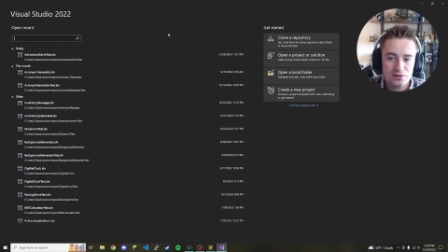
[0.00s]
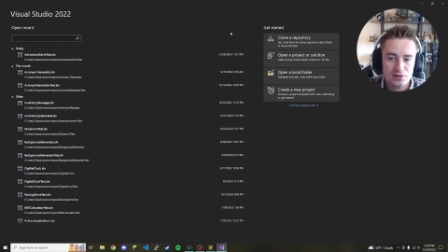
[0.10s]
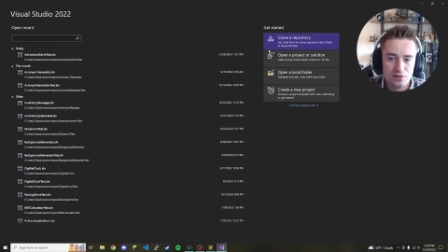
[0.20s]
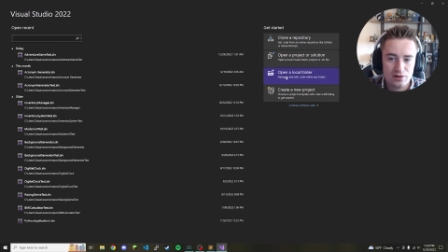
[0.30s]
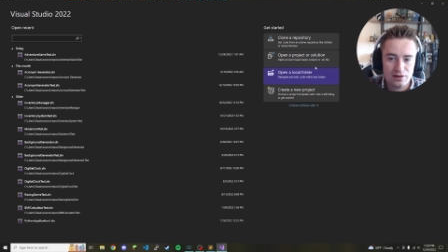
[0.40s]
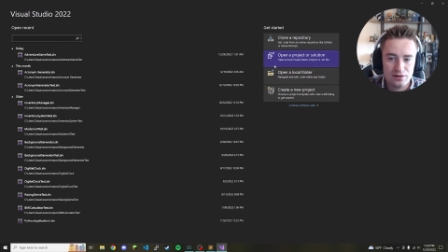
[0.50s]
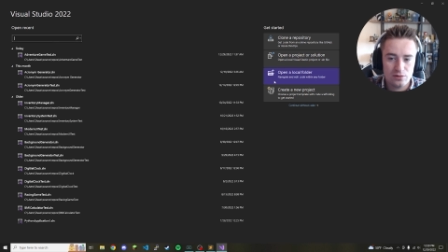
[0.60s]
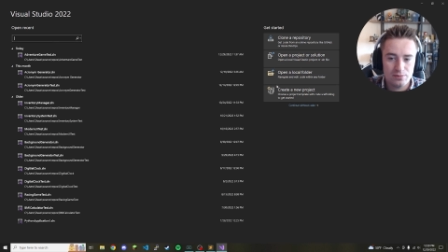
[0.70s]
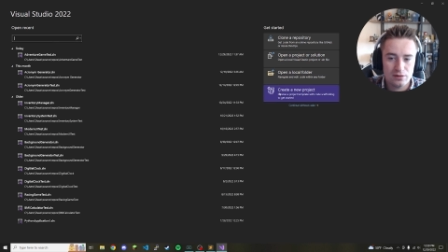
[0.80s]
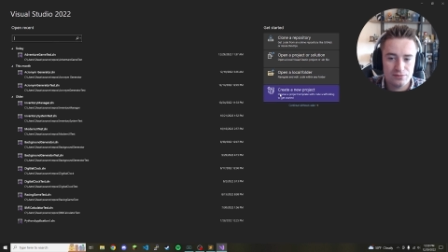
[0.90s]
is go ahead and
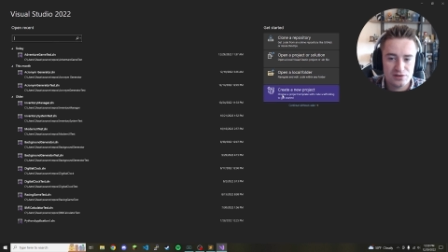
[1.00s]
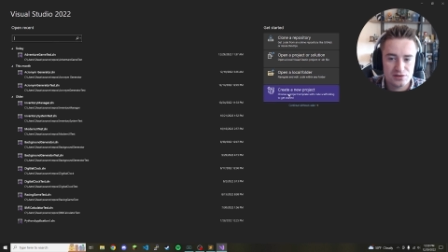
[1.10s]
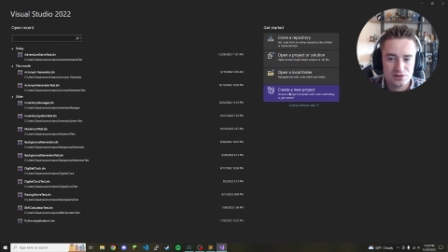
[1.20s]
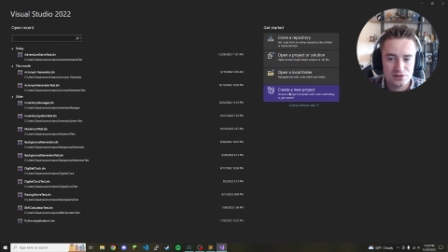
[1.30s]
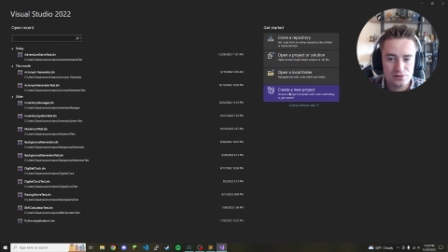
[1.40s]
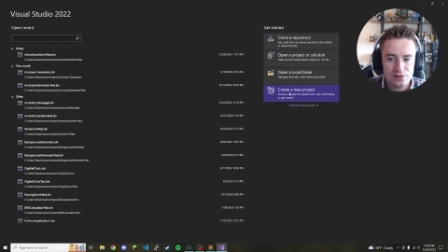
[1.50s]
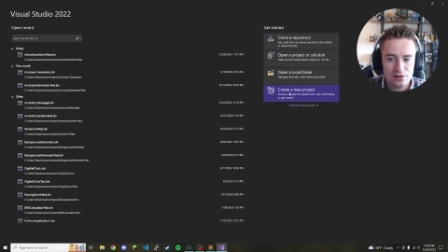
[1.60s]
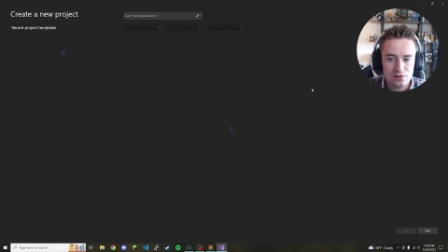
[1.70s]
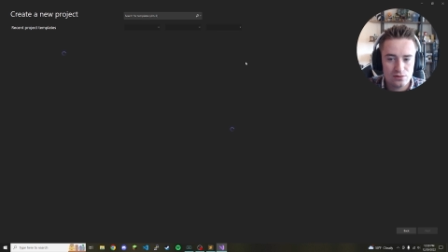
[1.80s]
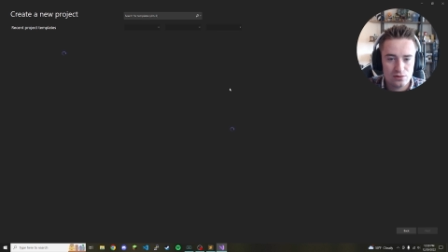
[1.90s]
open up Visual
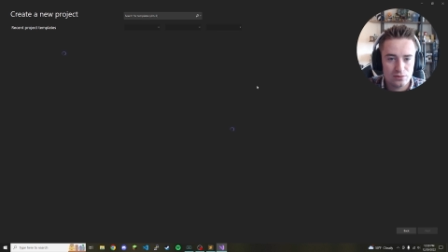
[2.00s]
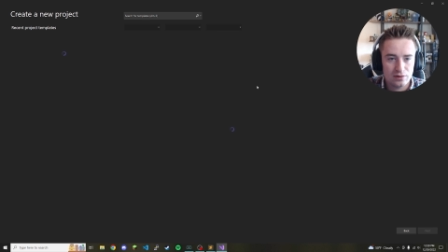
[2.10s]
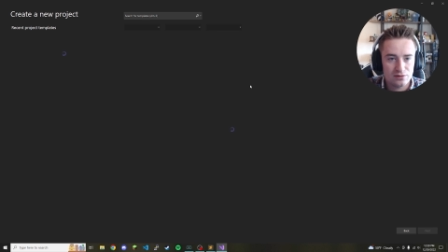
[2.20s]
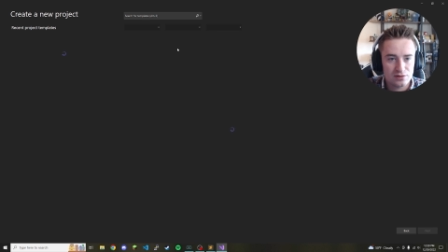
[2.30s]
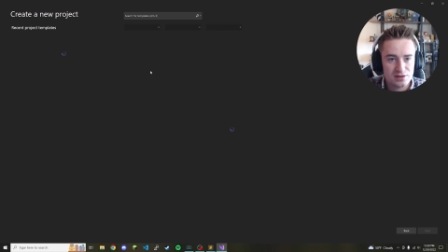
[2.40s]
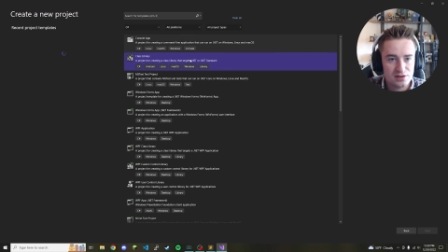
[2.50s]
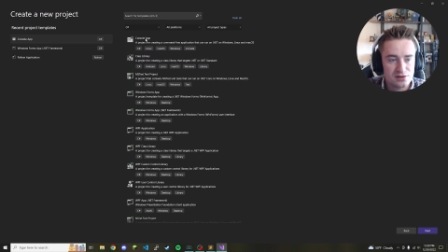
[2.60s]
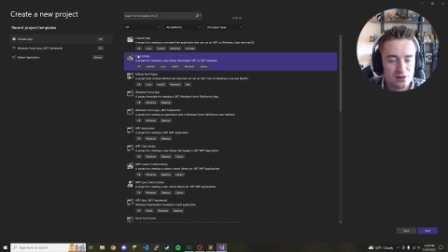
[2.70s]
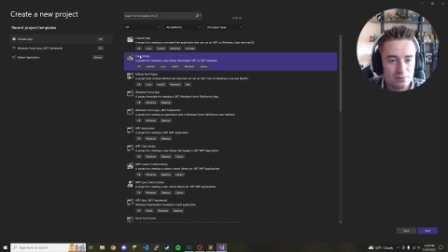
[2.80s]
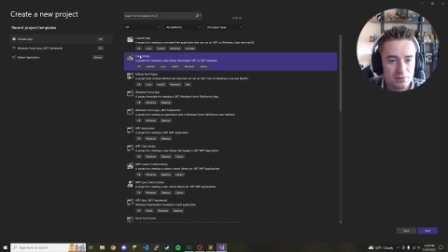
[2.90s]
Studio or whatever C
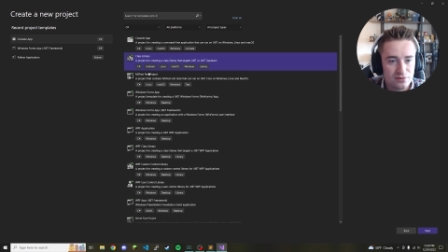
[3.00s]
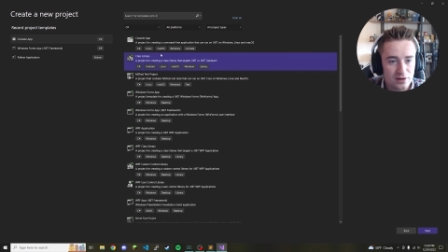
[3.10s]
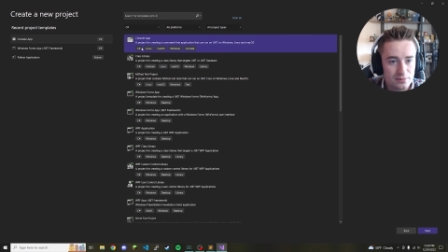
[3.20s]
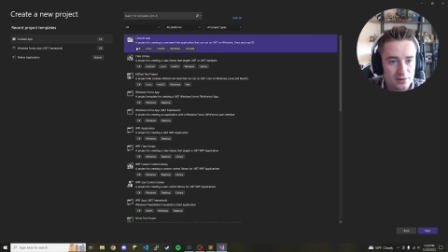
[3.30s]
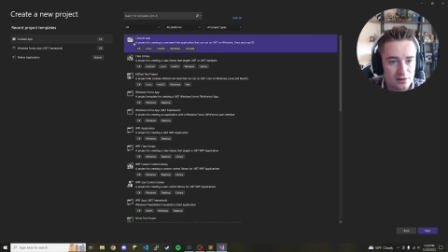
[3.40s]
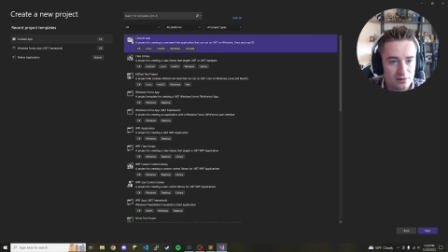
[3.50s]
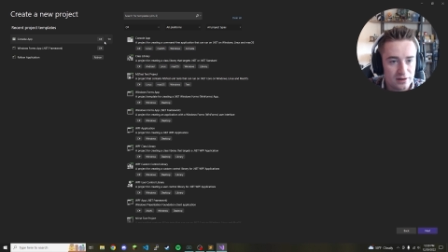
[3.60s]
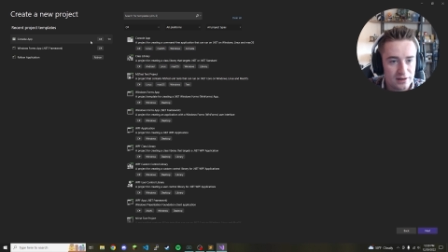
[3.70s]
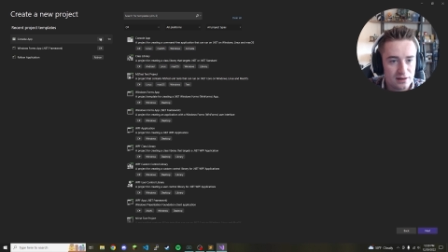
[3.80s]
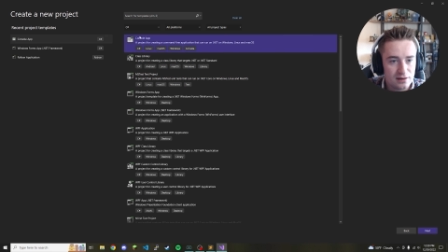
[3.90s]
sharp environment you'd
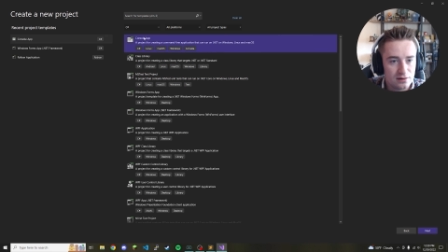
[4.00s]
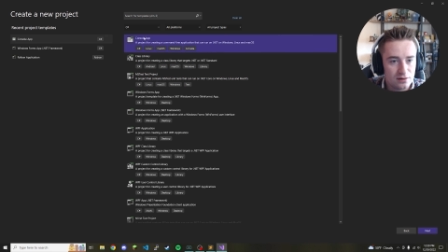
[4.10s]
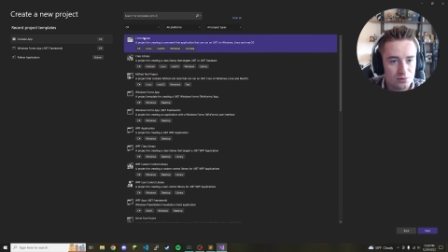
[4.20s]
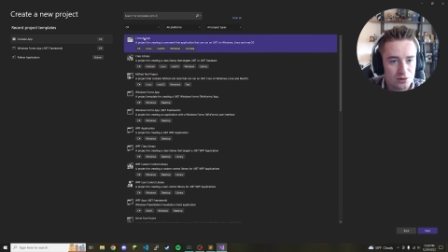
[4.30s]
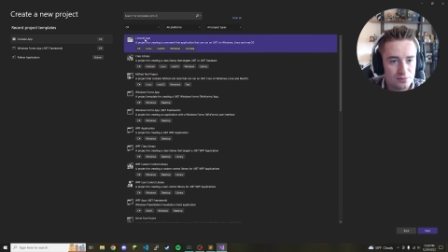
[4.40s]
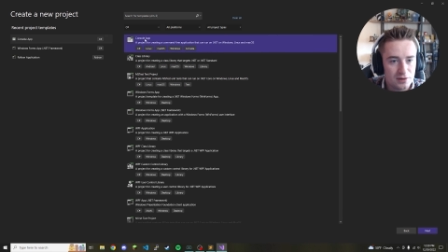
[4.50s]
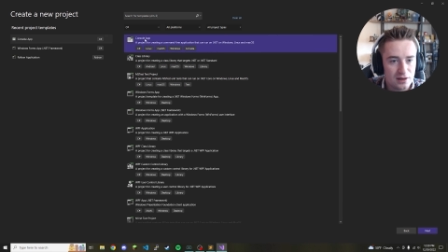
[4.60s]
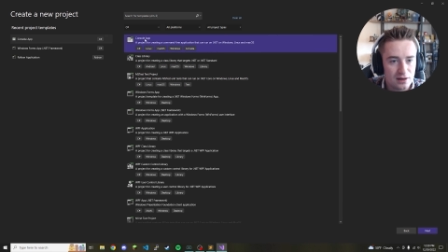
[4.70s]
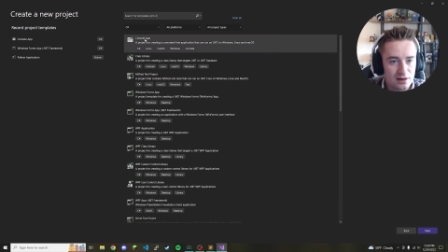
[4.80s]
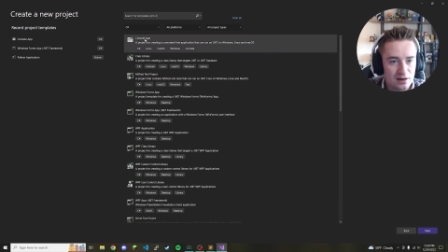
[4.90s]
like, and we're going to
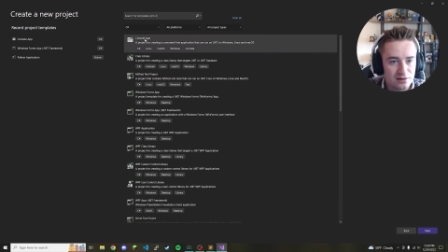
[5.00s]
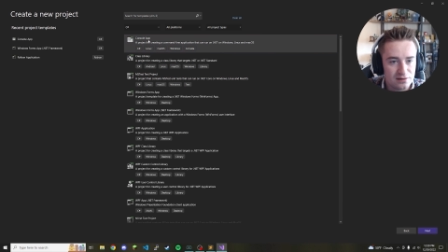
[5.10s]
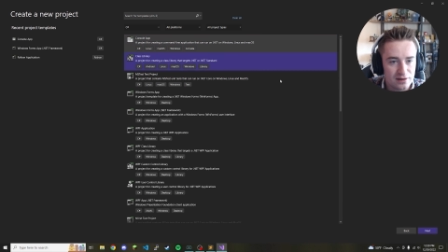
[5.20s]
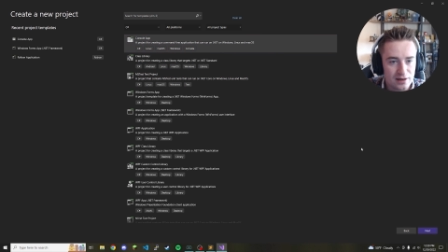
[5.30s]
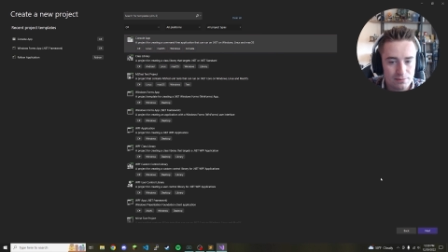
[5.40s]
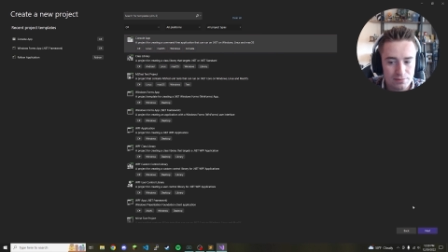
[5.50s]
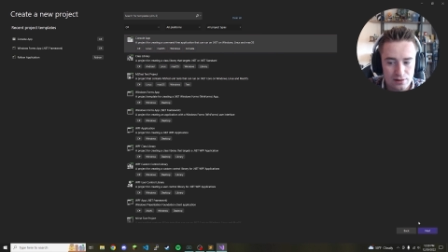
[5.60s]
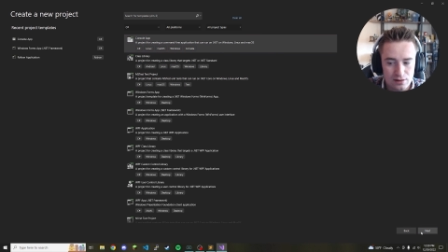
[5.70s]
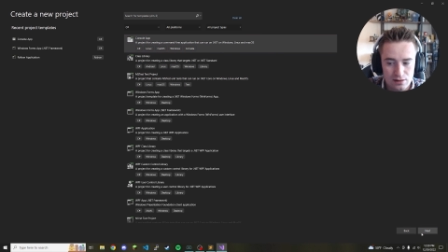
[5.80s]
make a console app.